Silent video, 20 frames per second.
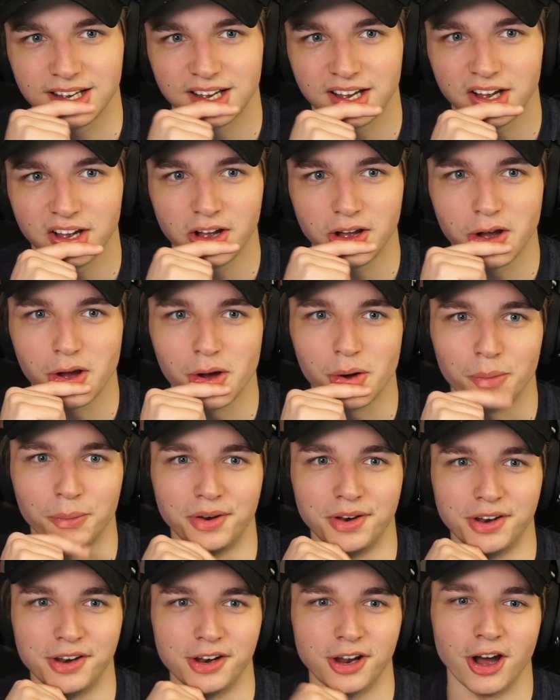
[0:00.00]
Oh
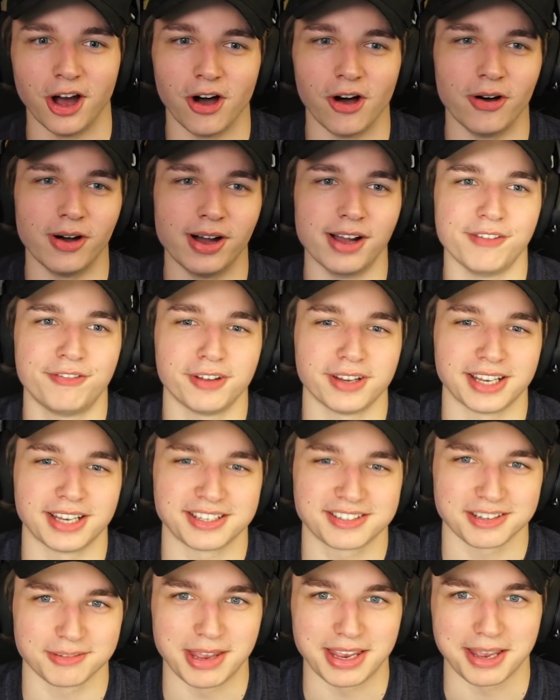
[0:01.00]
no, I feel like
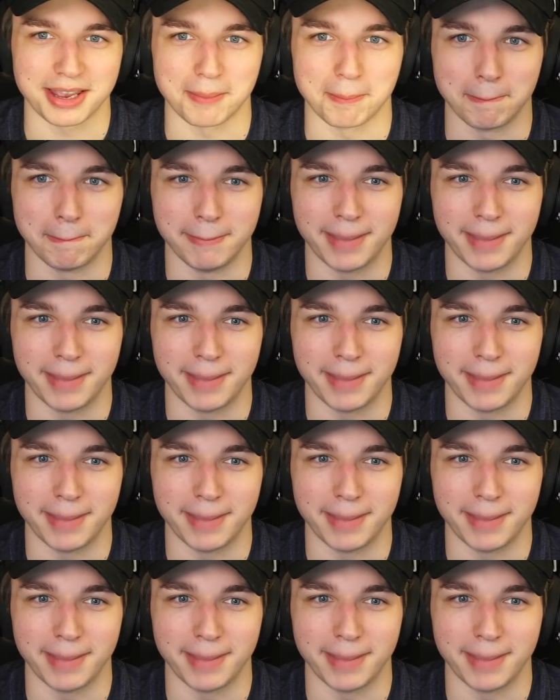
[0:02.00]
that's gonna make him